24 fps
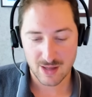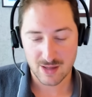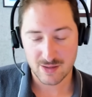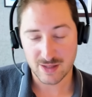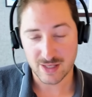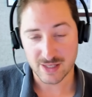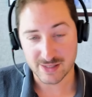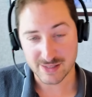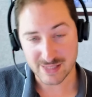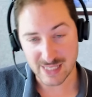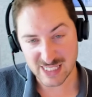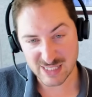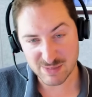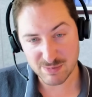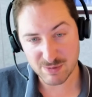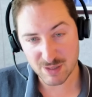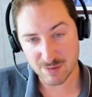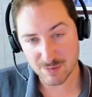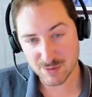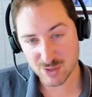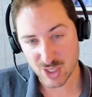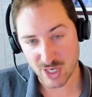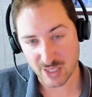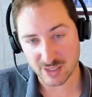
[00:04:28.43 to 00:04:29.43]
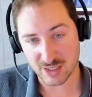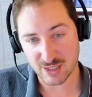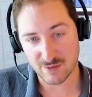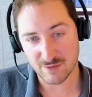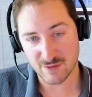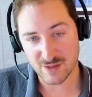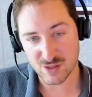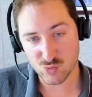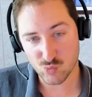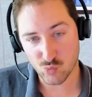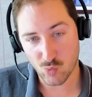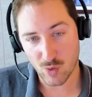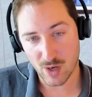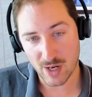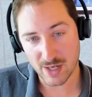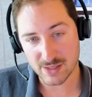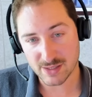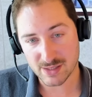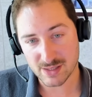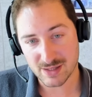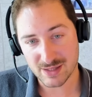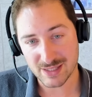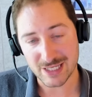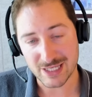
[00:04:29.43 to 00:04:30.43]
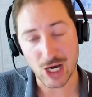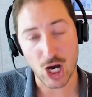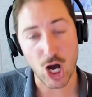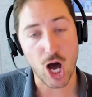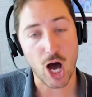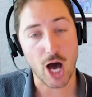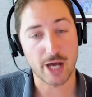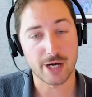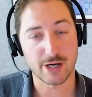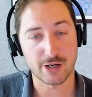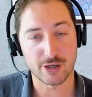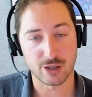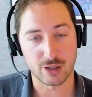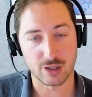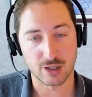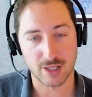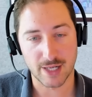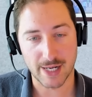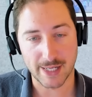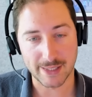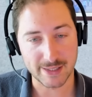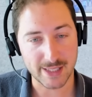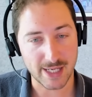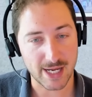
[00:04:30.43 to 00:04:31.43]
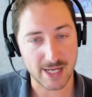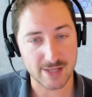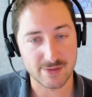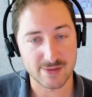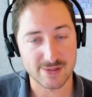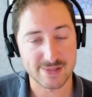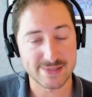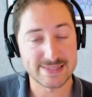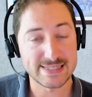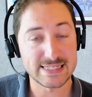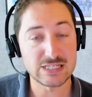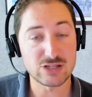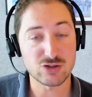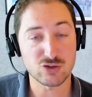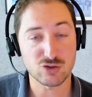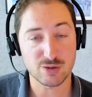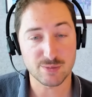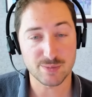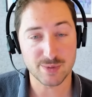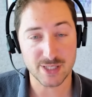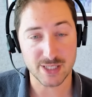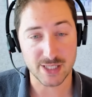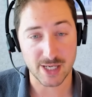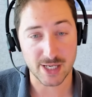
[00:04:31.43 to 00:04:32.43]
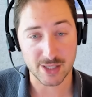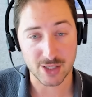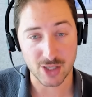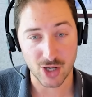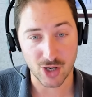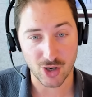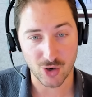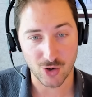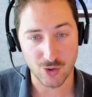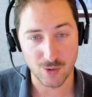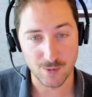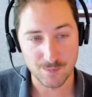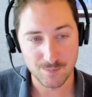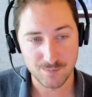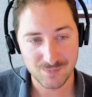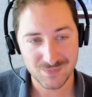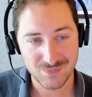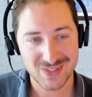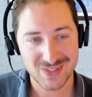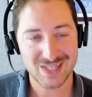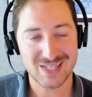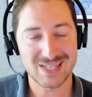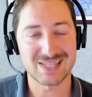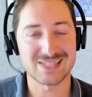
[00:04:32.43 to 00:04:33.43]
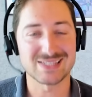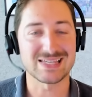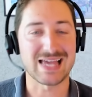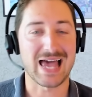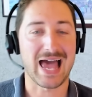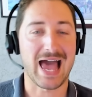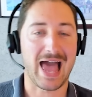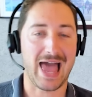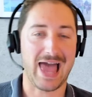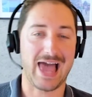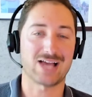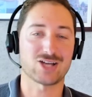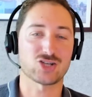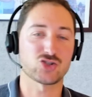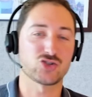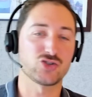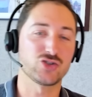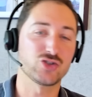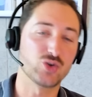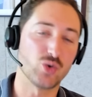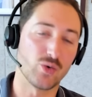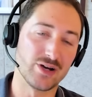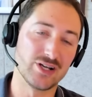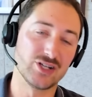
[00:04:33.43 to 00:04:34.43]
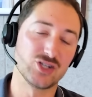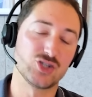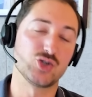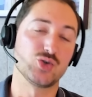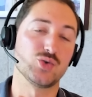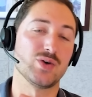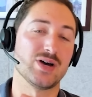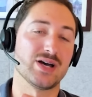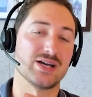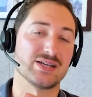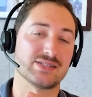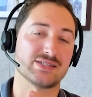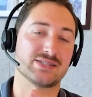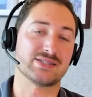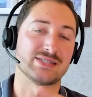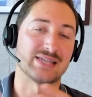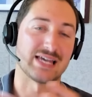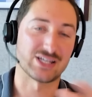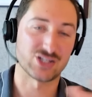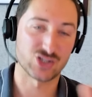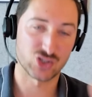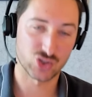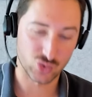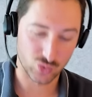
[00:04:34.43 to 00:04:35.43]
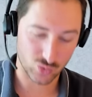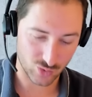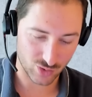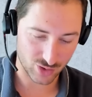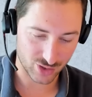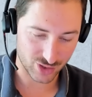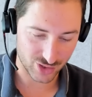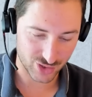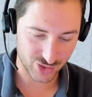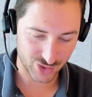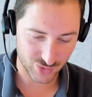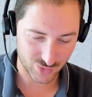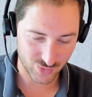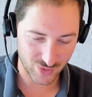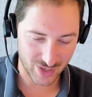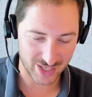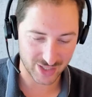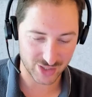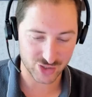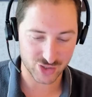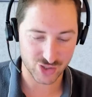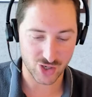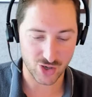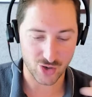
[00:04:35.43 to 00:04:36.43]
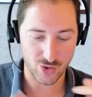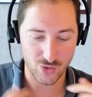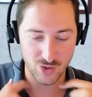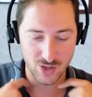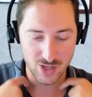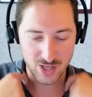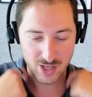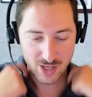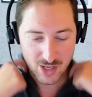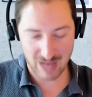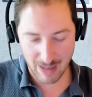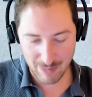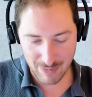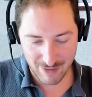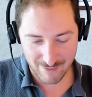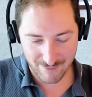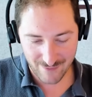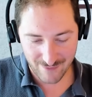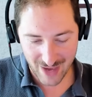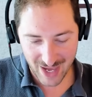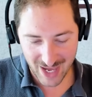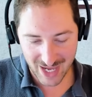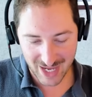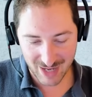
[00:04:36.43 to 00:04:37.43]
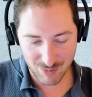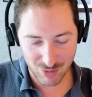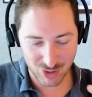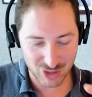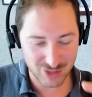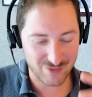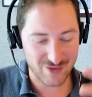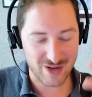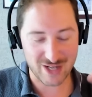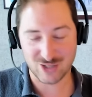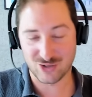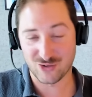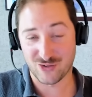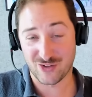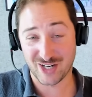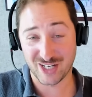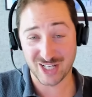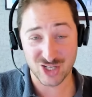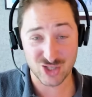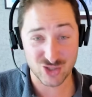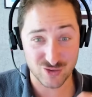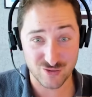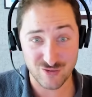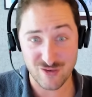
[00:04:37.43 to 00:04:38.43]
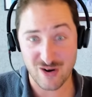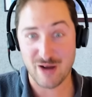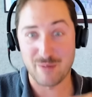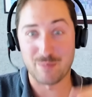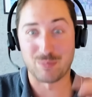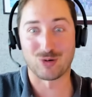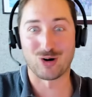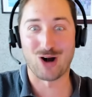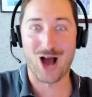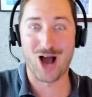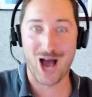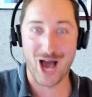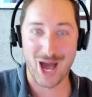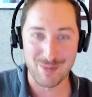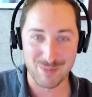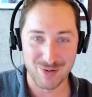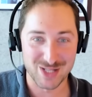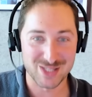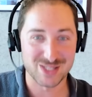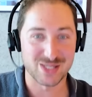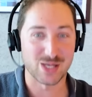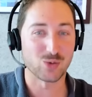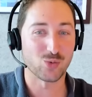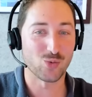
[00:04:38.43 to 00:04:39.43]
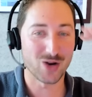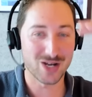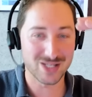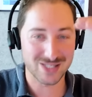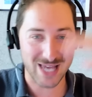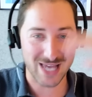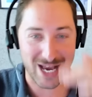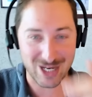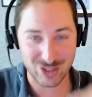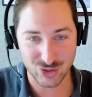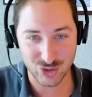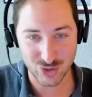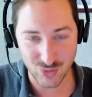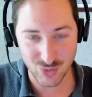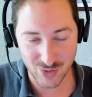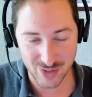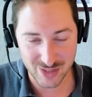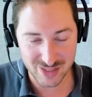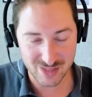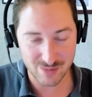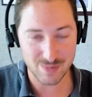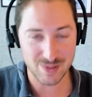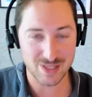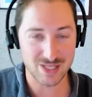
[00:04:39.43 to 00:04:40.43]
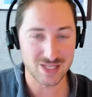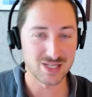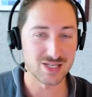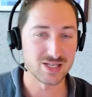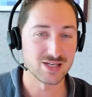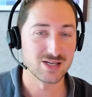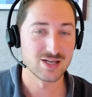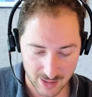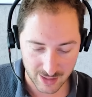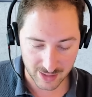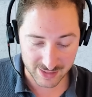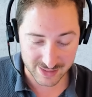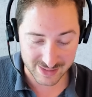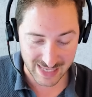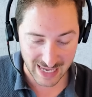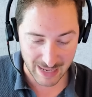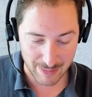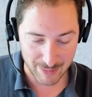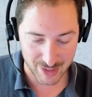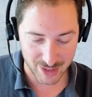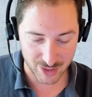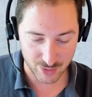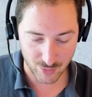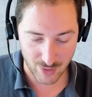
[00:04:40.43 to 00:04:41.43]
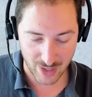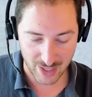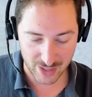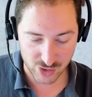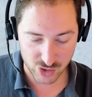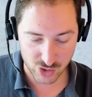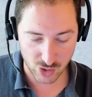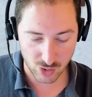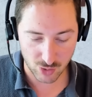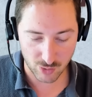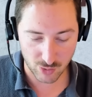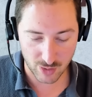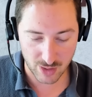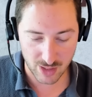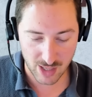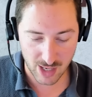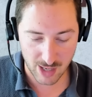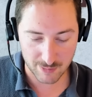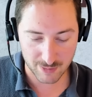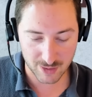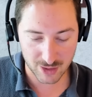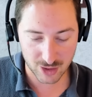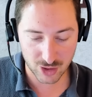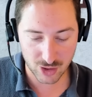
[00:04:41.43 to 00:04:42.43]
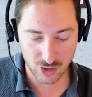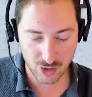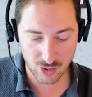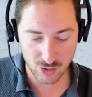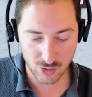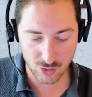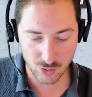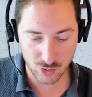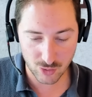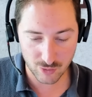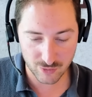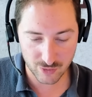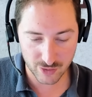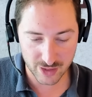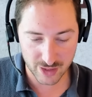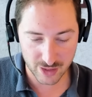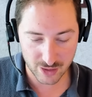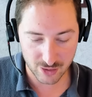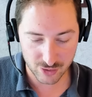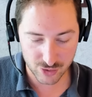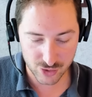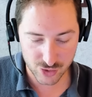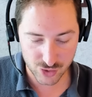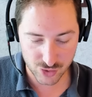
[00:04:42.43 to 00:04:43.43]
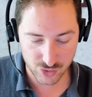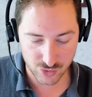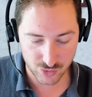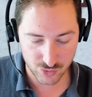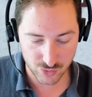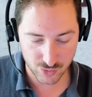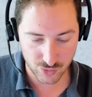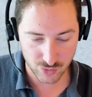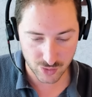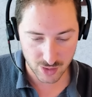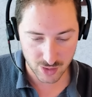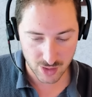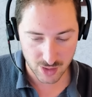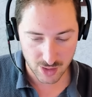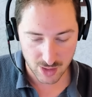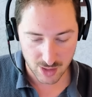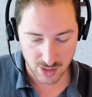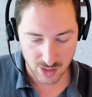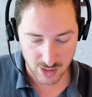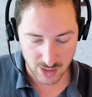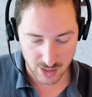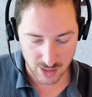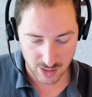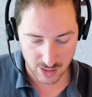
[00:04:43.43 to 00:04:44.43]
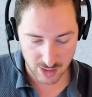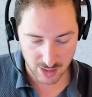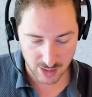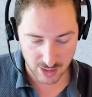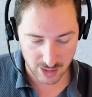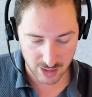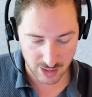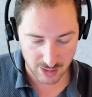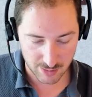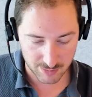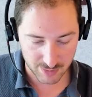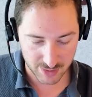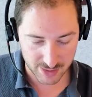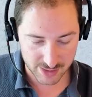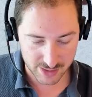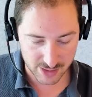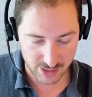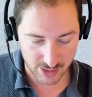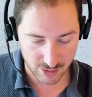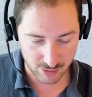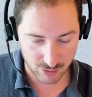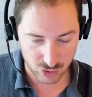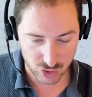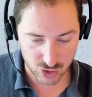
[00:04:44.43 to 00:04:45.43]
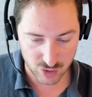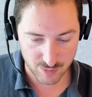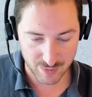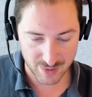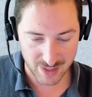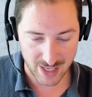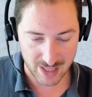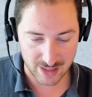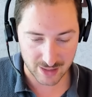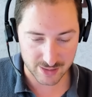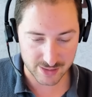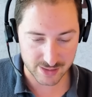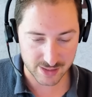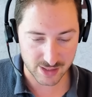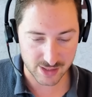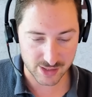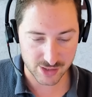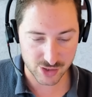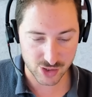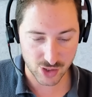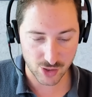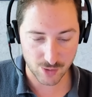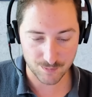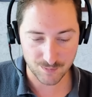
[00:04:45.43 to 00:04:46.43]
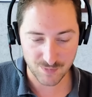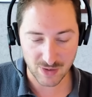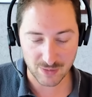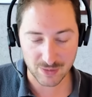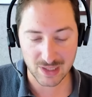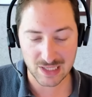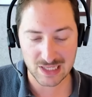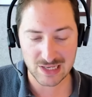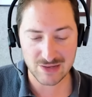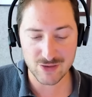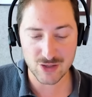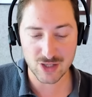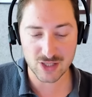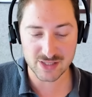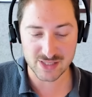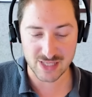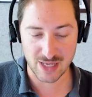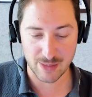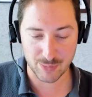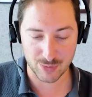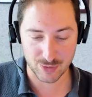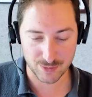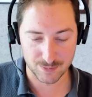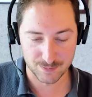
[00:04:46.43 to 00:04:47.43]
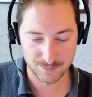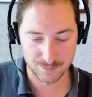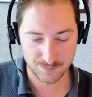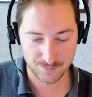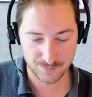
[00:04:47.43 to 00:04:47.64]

The assessment objective is what the auditor, aka the C3PAO, is actually going to assess towards, right? So MFA, multi-factor authentication, is very broad, but it's like what is actually going to be examined, right? So I'm going to go over here to, let's see, ownership analysis. So I'm going to give you an example.